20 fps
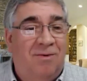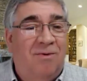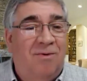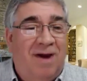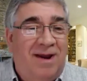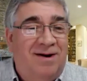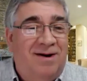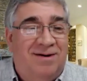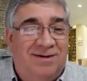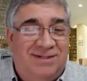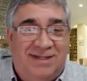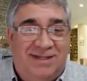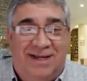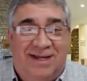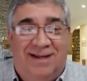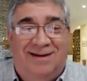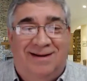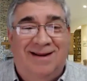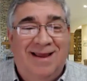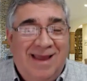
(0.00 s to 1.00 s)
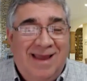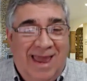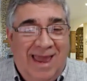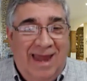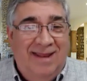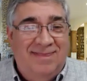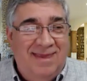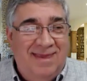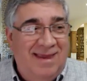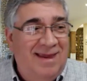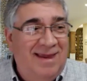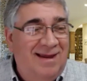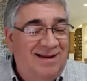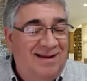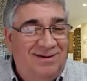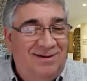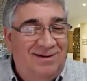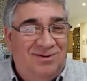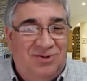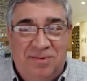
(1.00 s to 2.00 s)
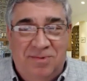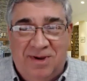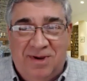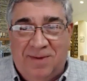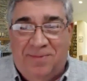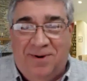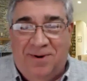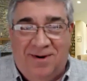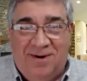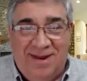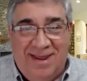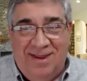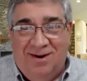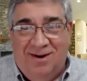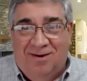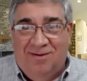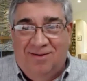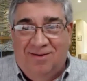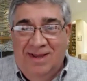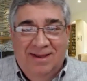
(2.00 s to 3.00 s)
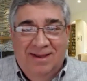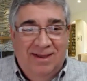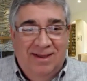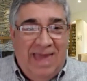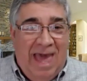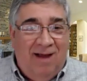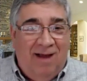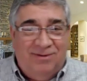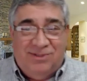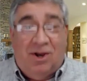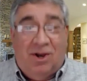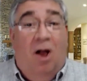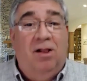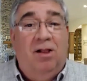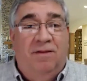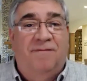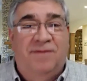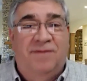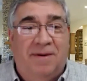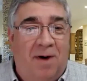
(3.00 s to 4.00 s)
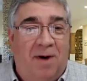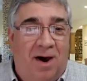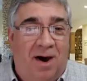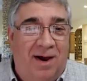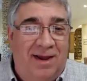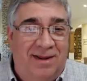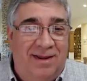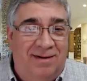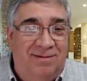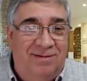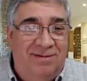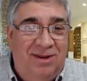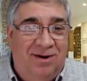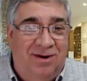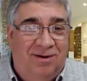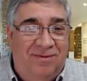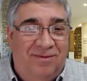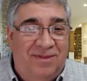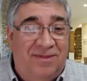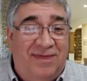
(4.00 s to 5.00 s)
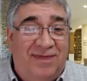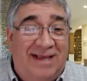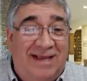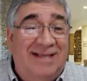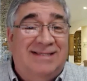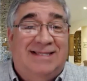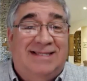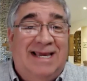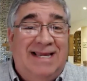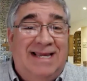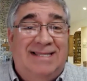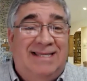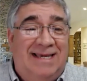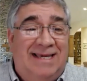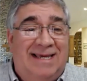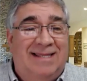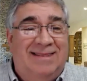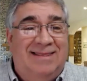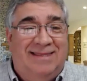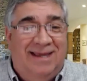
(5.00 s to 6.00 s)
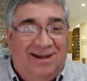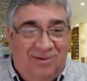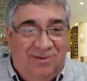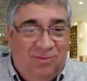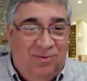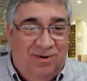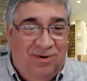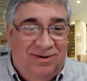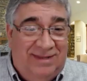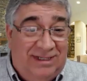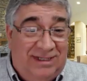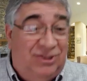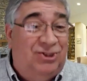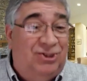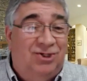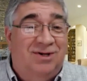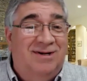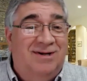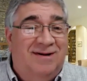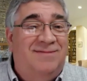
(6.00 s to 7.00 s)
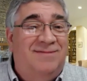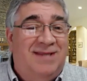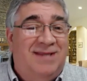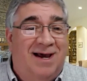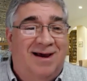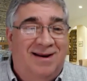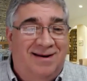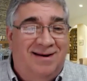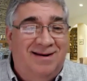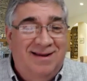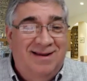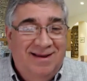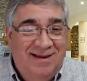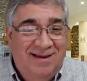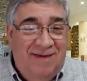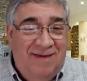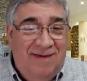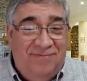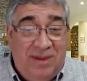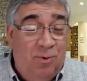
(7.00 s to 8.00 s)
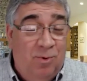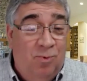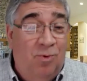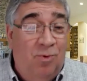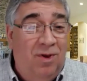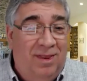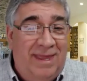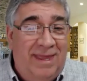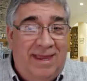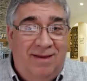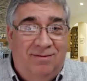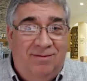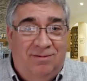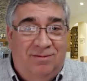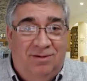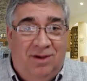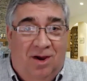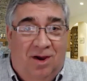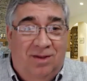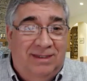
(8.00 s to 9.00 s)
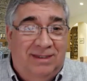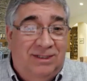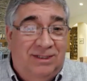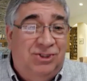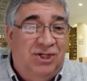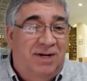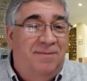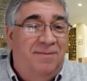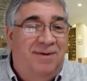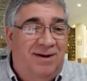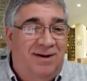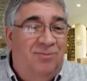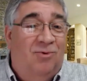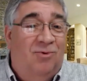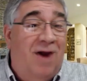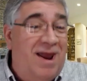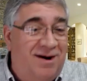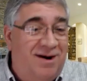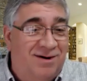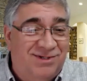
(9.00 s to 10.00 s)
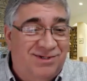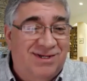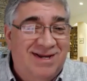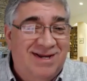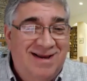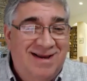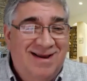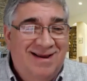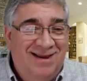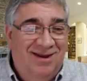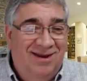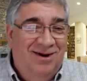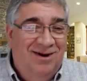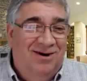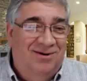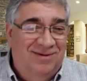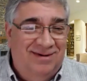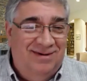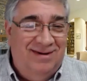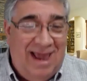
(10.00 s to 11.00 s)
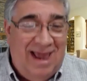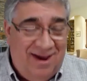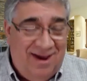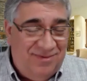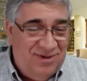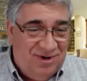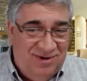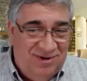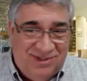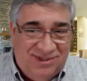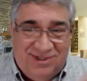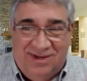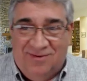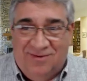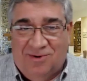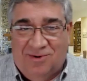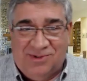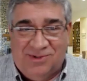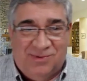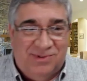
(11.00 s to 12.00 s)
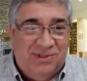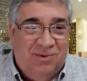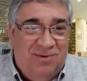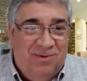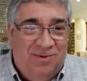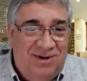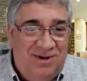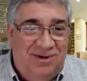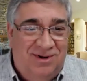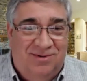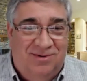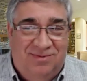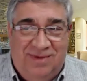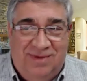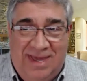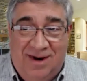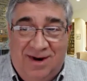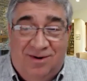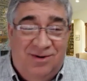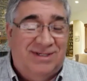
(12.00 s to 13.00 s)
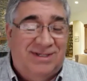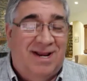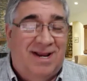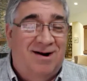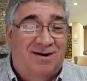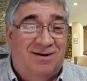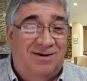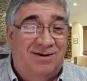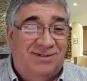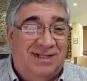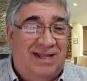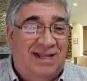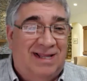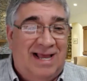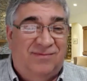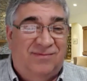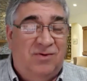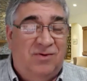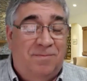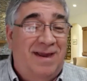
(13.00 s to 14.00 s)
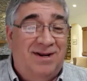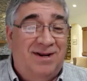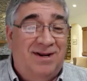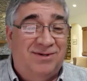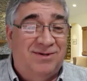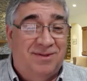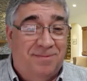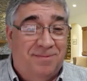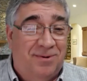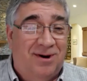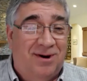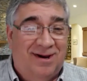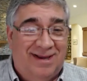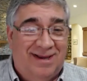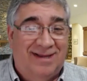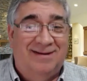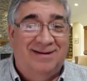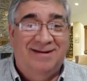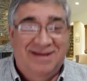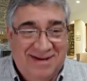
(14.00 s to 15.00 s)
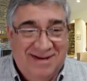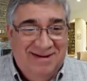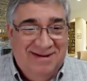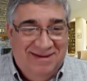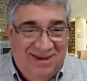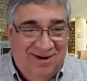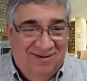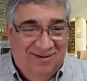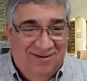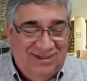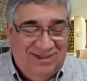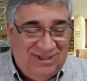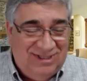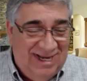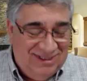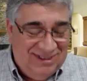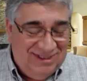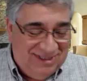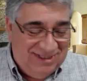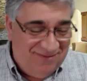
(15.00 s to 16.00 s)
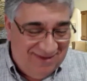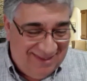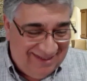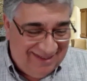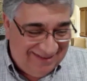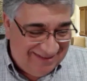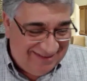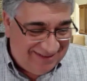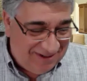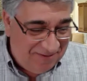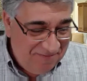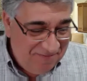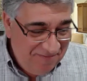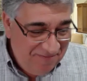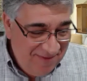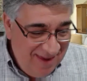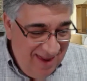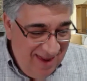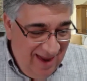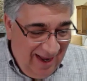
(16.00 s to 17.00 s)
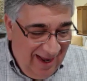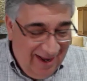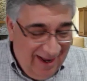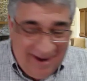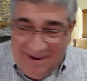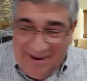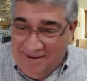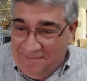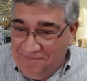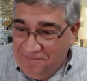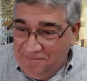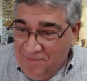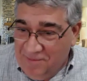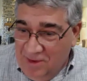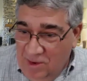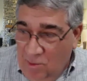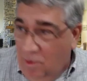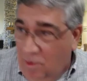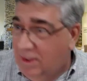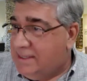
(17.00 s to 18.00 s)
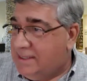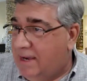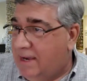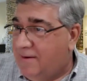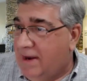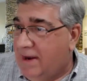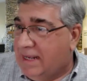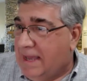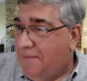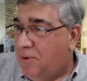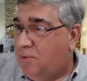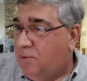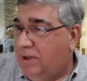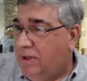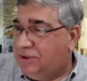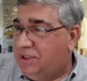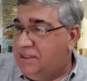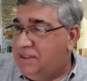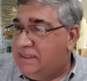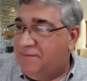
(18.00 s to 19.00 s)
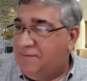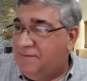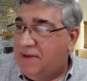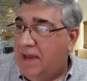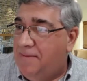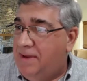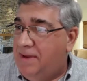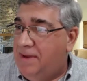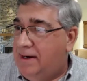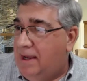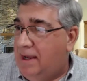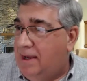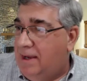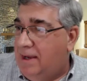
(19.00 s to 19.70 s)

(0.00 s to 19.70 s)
writers, and at the end Truman Capote outs all of them on the things they did that they shouldn't have done if they were really legitimate writers, and Agatha Christie, of course, was the one who introduced characters the last few pages of the book, and it changed everything. So well, I got a couple questions that have come in.